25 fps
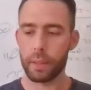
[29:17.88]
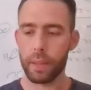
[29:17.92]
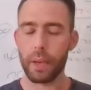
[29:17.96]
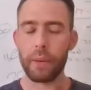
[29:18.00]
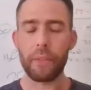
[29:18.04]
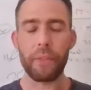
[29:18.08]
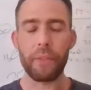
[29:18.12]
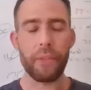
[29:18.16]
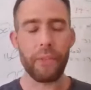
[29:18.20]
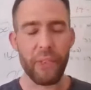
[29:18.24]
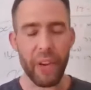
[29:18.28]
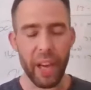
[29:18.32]

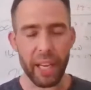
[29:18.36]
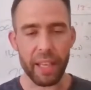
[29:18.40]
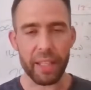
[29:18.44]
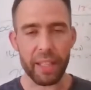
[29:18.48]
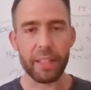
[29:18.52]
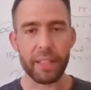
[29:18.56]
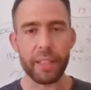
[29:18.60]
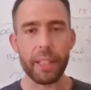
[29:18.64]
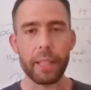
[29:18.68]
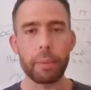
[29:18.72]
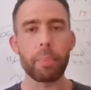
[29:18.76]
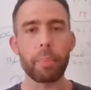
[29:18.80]

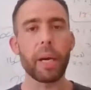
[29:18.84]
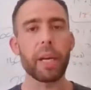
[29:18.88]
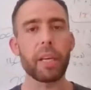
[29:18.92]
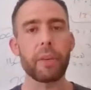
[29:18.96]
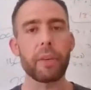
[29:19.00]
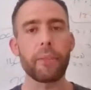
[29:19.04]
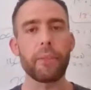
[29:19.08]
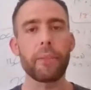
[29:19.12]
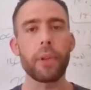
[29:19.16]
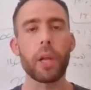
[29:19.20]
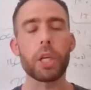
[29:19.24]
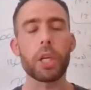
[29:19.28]
affected by
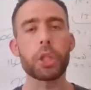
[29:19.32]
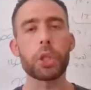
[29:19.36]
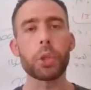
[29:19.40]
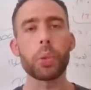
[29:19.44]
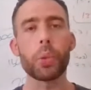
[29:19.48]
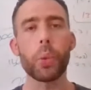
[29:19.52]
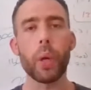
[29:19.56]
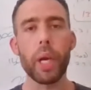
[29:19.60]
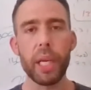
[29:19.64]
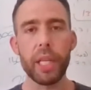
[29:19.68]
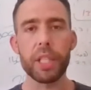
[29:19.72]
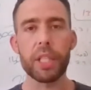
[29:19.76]
the
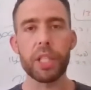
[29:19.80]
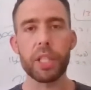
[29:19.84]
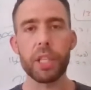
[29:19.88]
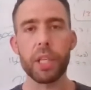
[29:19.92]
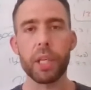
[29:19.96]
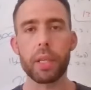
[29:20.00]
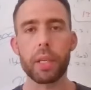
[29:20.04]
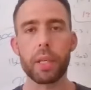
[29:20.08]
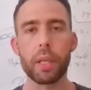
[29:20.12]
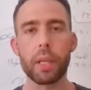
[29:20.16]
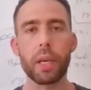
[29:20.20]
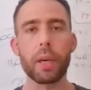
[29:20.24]

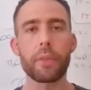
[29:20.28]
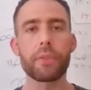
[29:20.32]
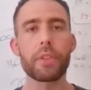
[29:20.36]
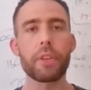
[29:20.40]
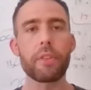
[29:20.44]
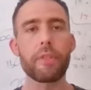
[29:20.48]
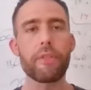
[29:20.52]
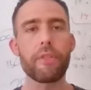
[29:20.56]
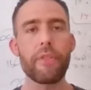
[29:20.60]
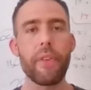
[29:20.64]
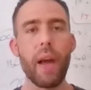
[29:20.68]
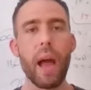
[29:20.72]
fluctuation of
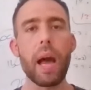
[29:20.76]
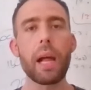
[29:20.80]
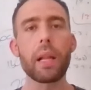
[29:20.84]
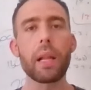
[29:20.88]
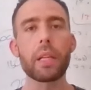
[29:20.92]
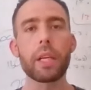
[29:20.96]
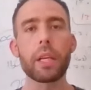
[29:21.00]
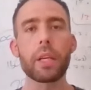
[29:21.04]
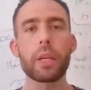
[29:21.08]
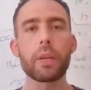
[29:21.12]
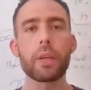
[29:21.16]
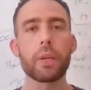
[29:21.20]
the
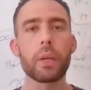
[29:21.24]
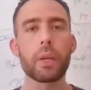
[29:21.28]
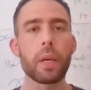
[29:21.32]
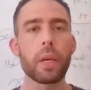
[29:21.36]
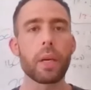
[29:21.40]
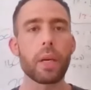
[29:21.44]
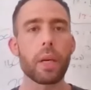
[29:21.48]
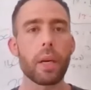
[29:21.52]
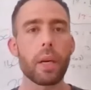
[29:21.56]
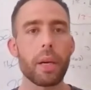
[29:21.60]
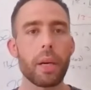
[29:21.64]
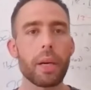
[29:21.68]
value
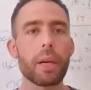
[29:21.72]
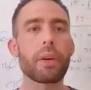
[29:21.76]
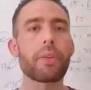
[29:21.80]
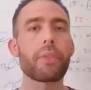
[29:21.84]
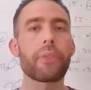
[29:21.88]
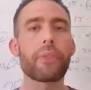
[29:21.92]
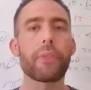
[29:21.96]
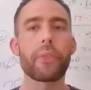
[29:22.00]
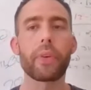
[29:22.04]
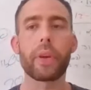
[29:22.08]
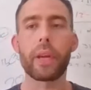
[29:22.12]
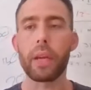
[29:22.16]

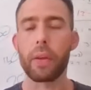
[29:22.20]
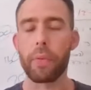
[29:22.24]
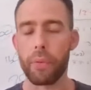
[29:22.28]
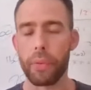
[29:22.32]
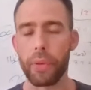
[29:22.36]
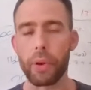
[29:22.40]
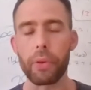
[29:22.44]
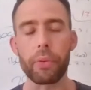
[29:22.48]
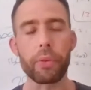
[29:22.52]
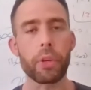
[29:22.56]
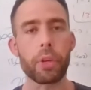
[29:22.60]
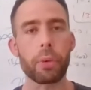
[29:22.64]
of
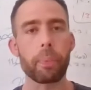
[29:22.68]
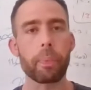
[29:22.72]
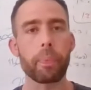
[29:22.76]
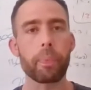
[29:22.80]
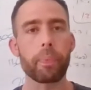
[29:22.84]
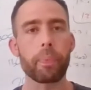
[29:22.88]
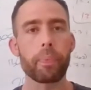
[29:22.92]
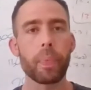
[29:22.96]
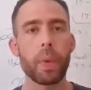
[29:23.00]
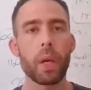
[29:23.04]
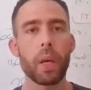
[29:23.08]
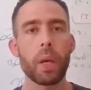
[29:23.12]
Ethereum.
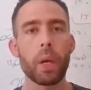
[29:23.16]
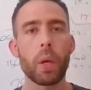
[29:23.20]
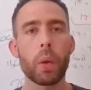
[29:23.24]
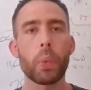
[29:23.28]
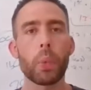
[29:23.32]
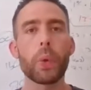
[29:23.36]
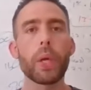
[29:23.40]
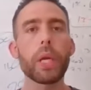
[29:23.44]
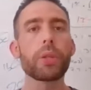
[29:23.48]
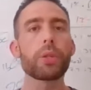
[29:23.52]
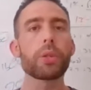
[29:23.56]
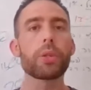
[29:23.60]

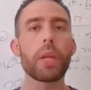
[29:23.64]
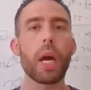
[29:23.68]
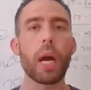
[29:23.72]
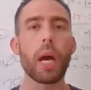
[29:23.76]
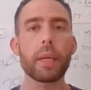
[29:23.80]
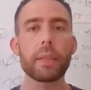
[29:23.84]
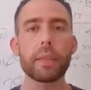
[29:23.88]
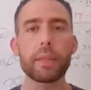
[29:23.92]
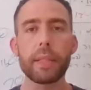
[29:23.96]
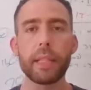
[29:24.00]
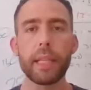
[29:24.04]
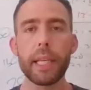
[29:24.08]
We do
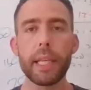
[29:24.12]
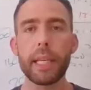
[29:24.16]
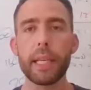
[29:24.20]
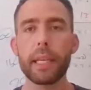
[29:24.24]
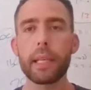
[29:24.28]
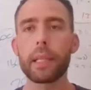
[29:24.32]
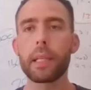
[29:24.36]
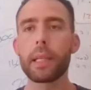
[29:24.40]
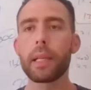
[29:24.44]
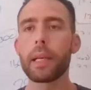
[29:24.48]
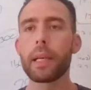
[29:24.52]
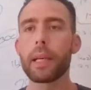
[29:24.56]
not
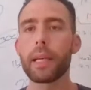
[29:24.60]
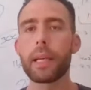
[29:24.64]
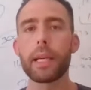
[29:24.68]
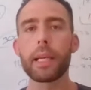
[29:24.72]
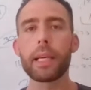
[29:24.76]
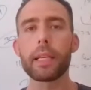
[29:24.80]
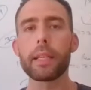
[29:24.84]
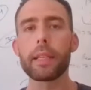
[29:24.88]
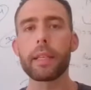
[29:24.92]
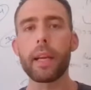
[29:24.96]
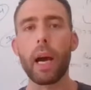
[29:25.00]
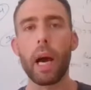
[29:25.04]
deal
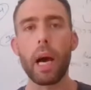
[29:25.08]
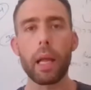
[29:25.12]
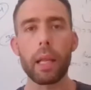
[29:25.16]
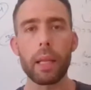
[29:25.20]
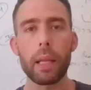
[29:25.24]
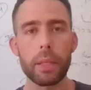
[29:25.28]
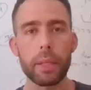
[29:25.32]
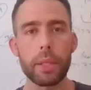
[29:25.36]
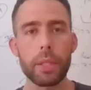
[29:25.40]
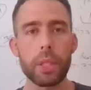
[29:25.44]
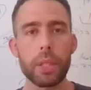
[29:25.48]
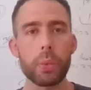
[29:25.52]
in
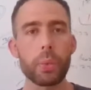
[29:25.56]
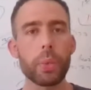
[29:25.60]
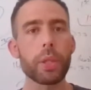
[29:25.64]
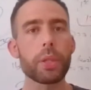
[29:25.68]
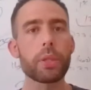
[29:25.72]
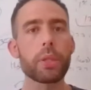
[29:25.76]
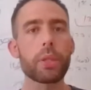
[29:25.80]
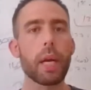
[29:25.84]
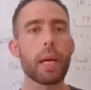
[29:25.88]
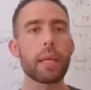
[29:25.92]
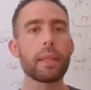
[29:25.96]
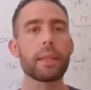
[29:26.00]
dollars. We
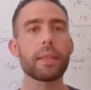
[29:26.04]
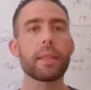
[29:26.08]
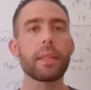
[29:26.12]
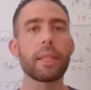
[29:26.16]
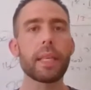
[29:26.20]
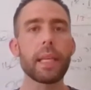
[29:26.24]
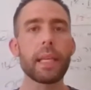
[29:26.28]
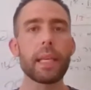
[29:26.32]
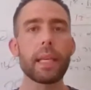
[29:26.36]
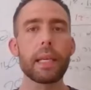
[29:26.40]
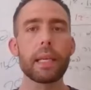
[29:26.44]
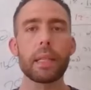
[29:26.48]
do not
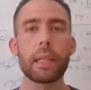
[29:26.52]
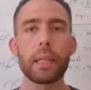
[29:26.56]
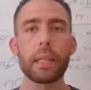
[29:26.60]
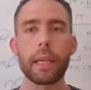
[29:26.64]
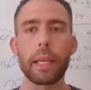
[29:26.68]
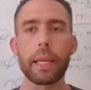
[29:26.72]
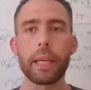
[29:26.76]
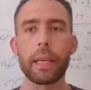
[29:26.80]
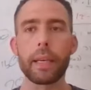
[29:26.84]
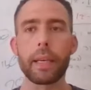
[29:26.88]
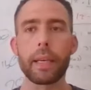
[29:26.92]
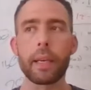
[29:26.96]
deal
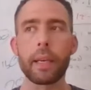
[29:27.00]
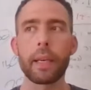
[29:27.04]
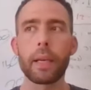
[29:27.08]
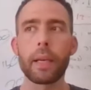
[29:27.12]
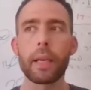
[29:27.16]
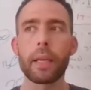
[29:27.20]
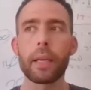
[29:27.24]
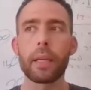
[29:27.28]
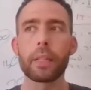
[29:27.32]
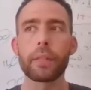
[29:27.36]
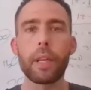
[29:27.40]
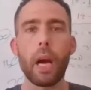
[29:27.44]
in
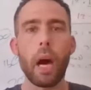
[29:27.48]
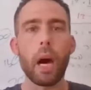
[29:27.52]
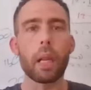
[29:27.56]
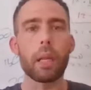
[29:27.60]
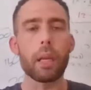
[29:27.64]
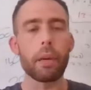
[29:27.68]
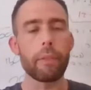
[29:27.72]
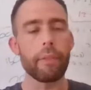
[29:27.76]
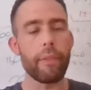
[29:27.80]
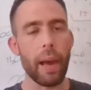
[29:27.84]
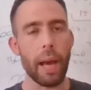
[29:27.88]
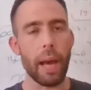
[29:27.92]

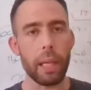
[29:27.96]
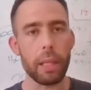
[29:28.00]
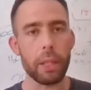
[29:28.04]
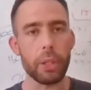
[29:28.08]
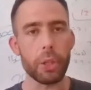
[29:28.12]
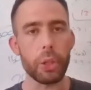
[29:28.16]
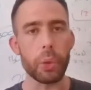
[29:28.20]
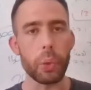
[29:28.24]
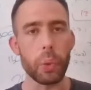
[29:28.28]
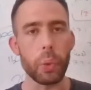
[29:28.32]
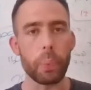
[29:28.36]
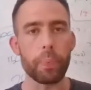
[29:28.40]
dollar
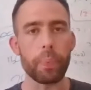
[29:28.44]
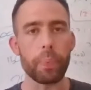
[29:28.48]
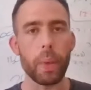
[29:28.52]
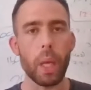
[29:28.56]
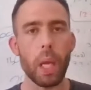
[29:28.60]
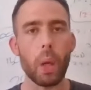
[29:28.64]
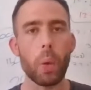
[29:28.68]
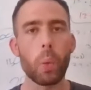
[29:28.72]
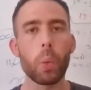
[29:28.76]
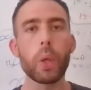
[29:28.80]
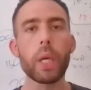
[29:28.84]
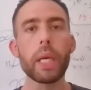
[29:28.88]
value.
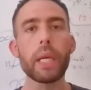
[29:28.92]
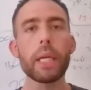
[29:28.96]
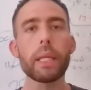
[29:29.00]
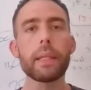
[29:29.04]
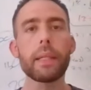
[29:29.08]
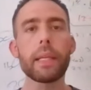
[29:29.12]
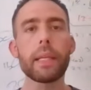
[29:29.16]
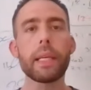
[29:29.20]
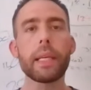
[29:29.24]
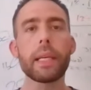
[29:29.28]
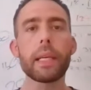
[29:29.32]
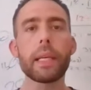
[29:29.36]
We
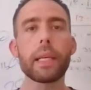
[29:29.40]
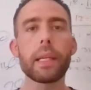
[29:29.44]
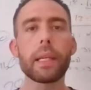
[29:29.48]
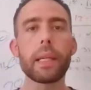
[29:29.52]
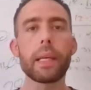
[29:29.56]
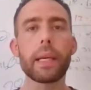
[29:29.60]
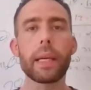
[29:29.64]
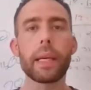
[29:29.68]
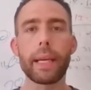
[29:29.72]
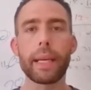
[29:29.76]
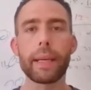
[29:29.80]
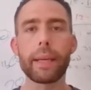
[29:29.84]

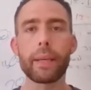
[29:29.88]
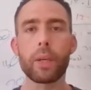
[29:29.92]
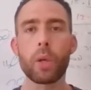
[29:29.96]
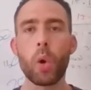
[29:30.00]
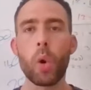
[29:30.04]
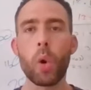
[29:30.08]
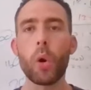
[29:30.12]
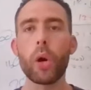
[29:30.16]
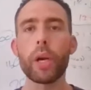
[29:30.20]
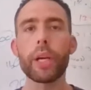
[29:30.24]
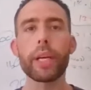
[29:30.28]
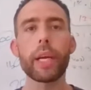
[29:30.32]
deal in
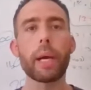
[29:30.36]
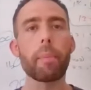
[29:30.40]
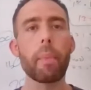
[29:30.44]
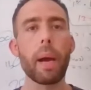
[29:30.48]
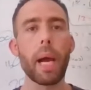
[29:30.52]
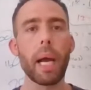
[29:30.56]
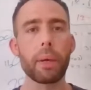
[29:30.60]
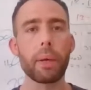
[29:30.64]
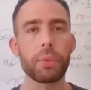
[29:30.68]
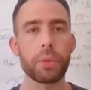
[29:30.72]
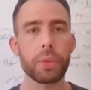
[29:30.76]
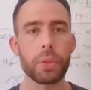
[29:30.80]
coin
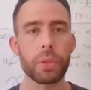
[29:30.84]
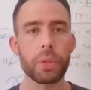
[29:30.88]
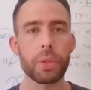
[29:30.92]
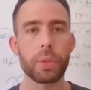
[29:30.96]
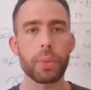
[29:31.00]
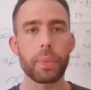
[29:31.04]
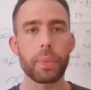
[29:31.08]
amount.